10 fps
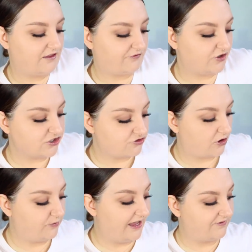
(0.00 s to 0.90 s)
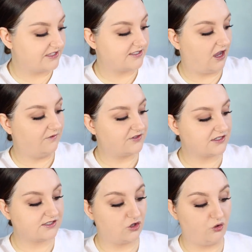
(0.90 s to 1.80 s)
In the first drawer, we have the Soft
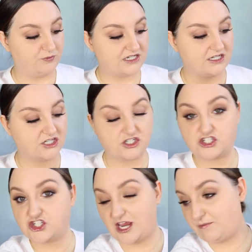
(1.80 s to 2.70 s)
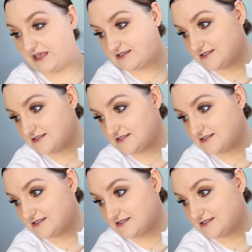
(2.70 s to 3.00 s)
Sculpt shaping